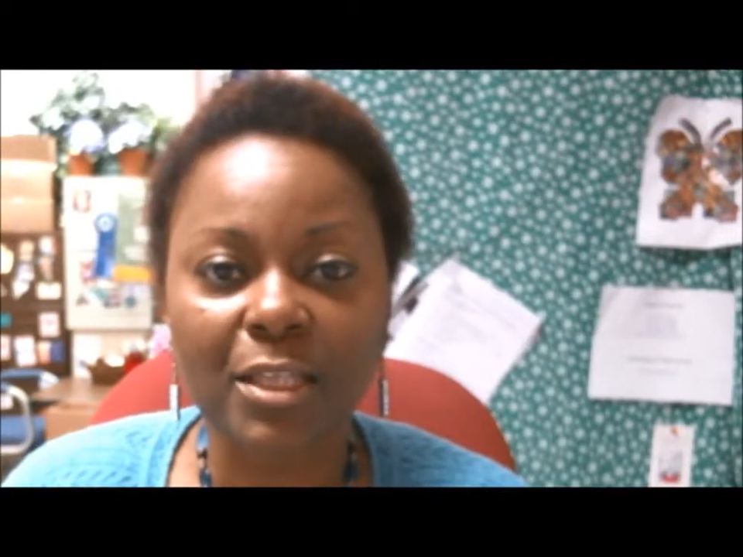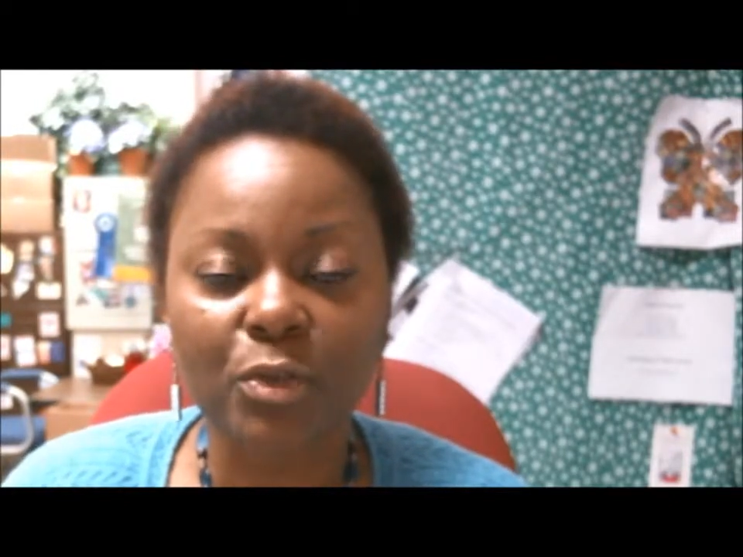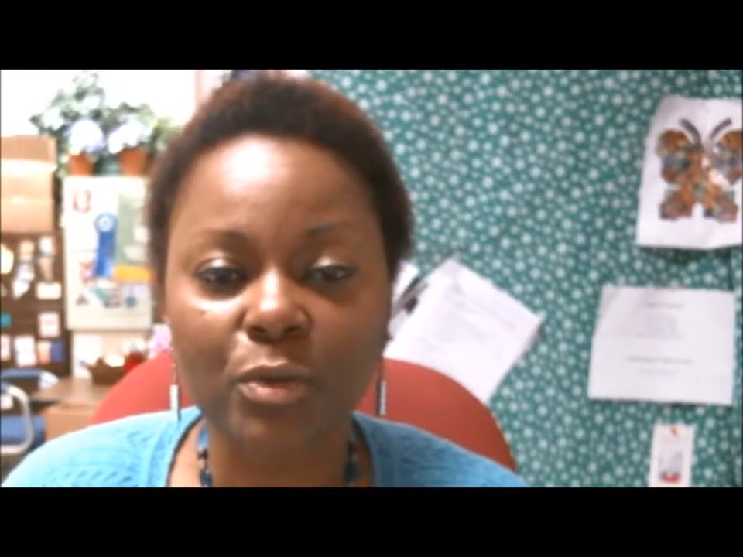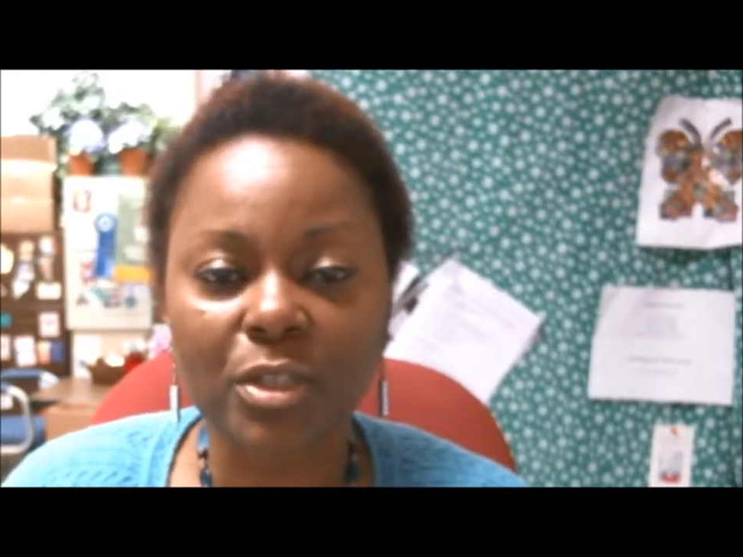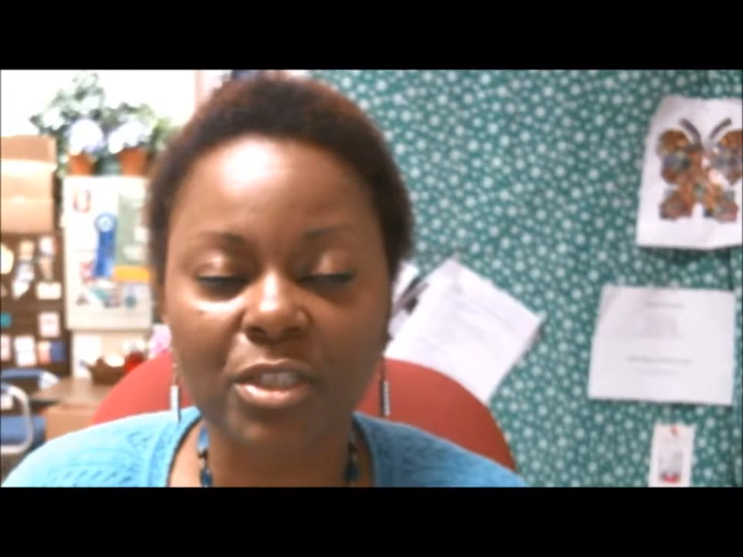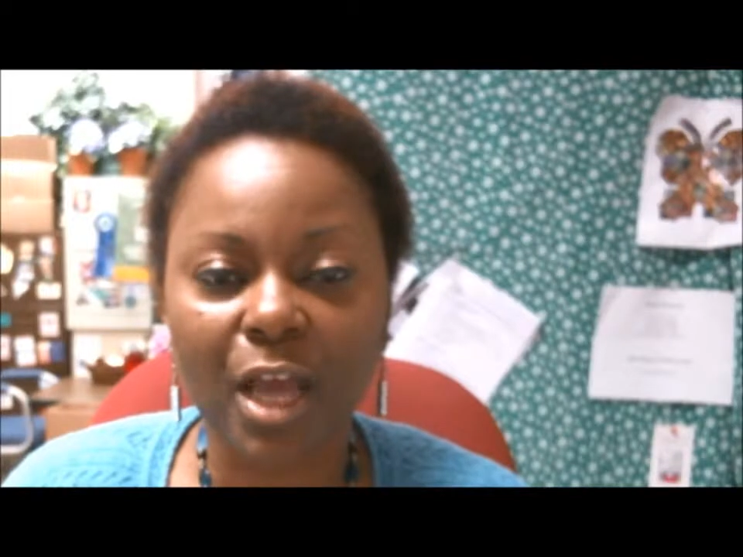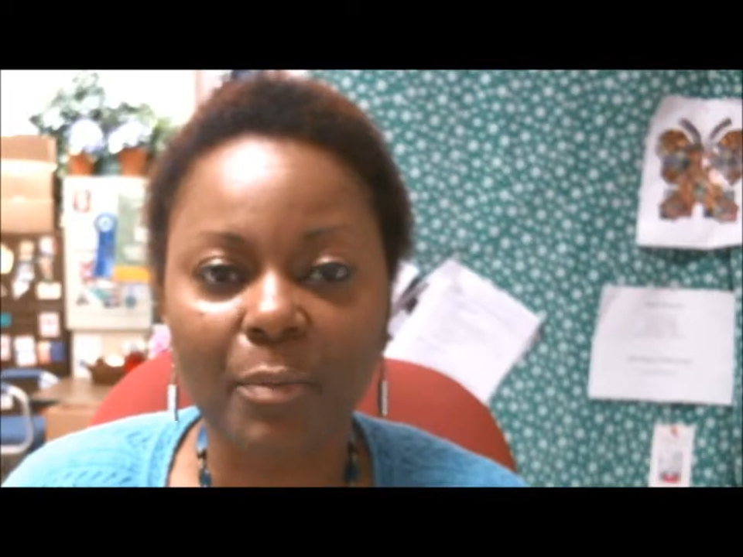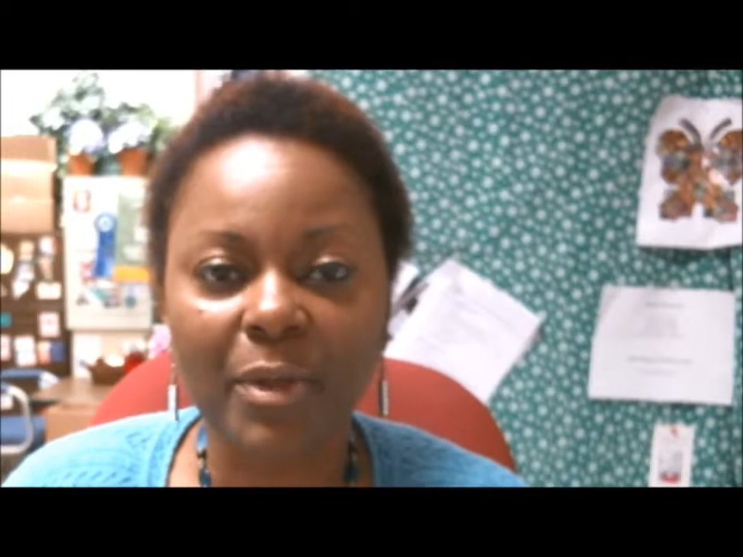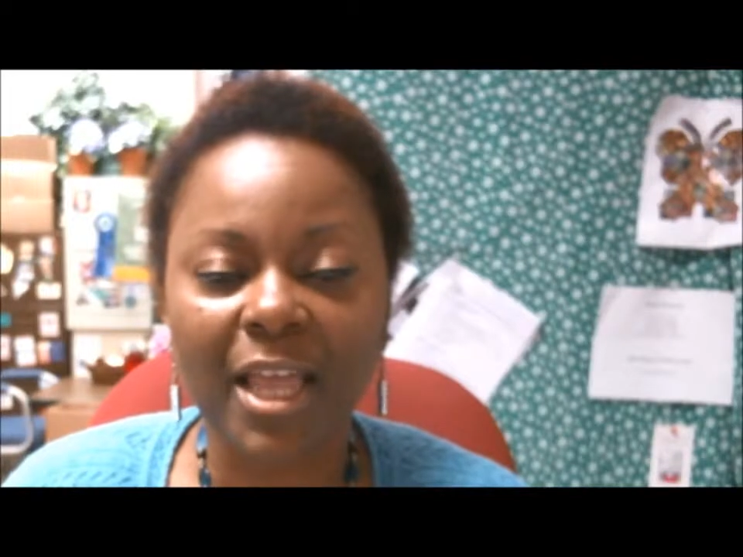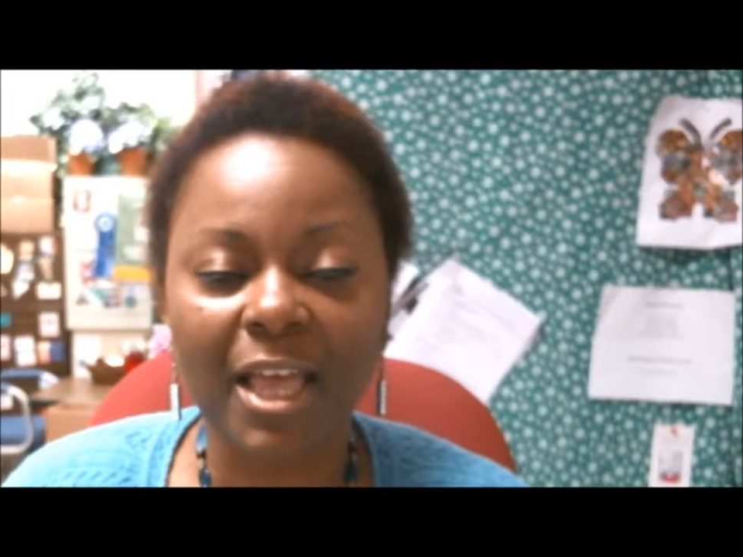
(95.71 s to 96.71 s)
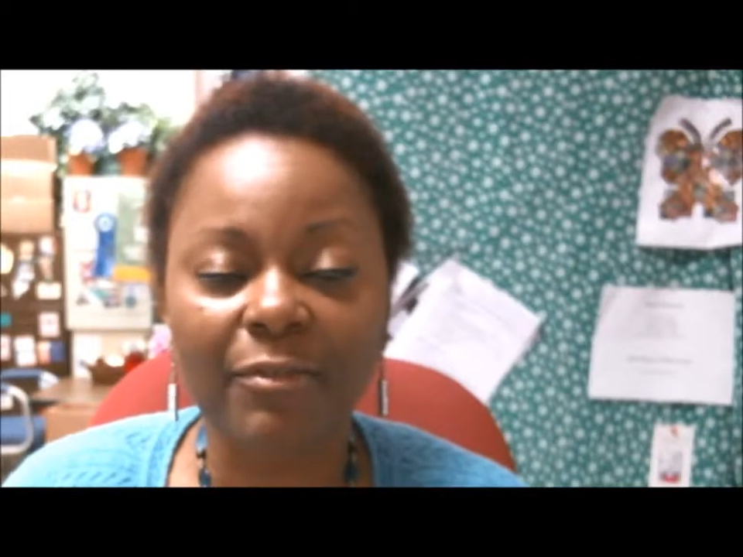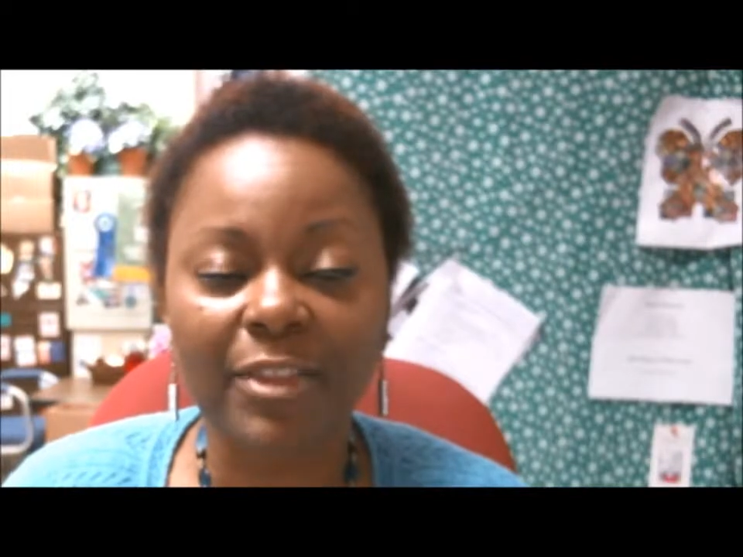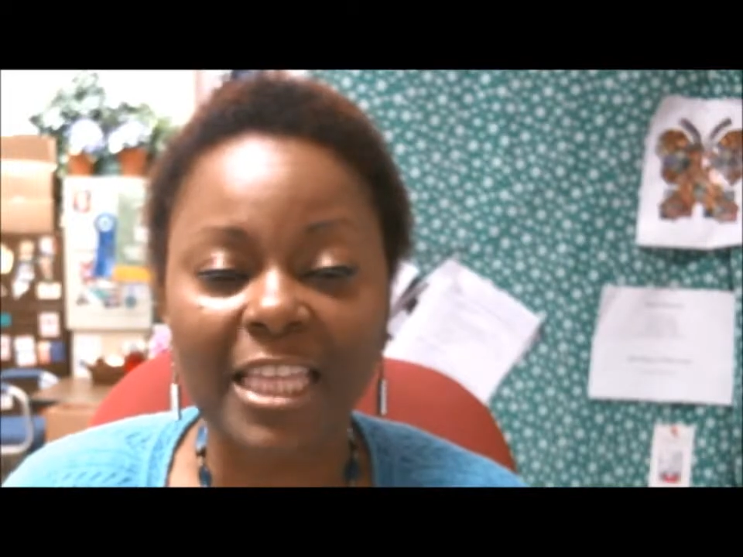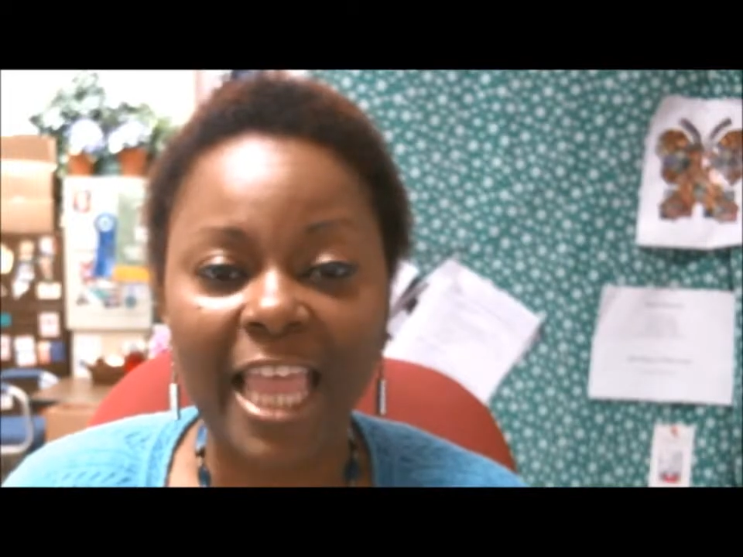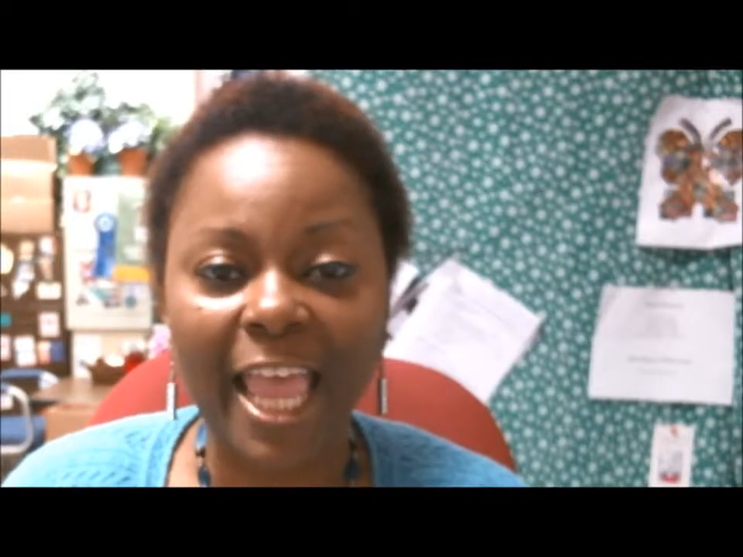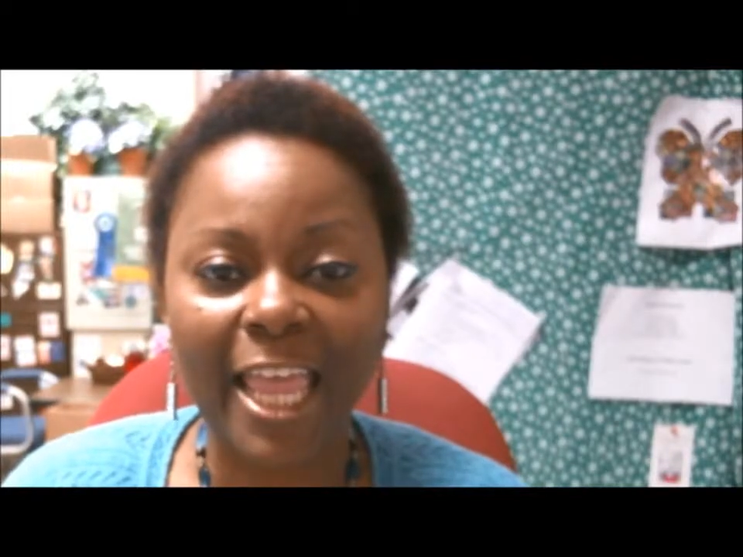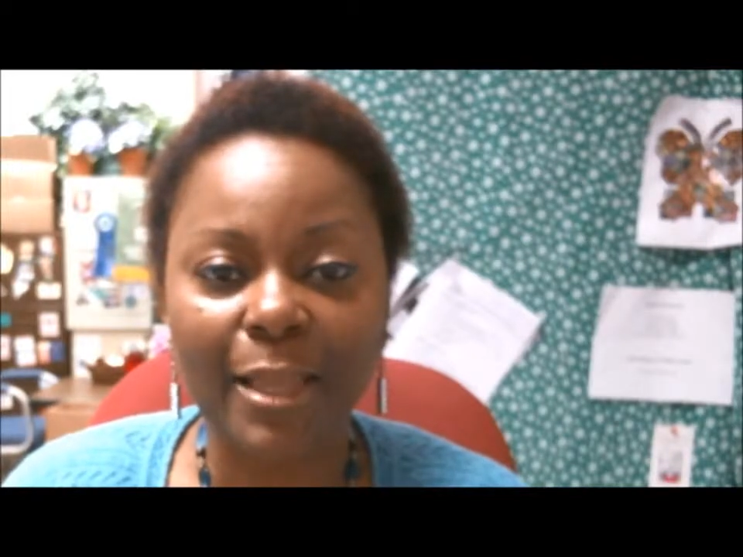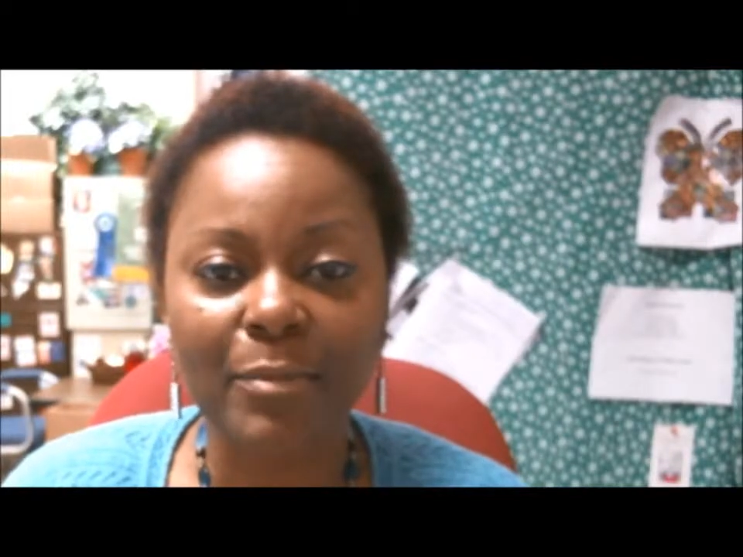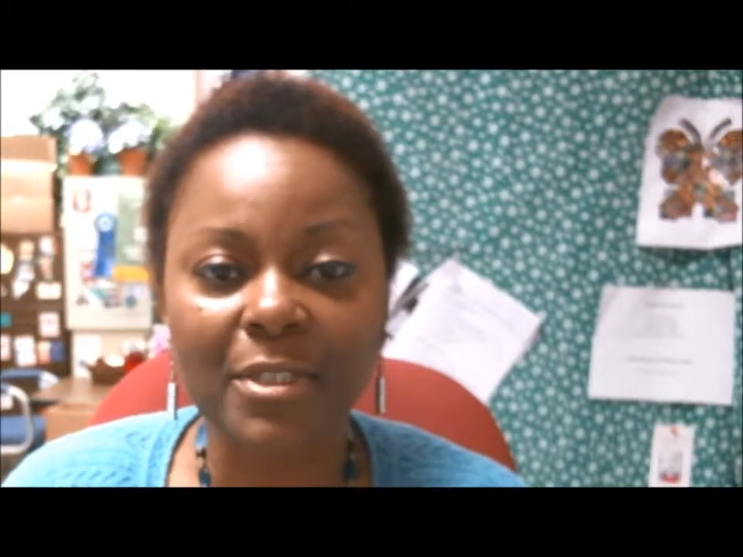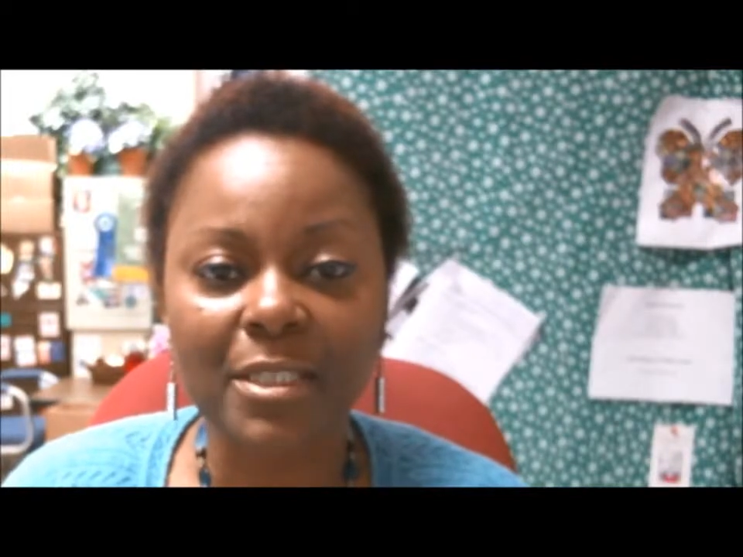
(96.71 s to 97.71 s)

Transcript: to the shop and have the names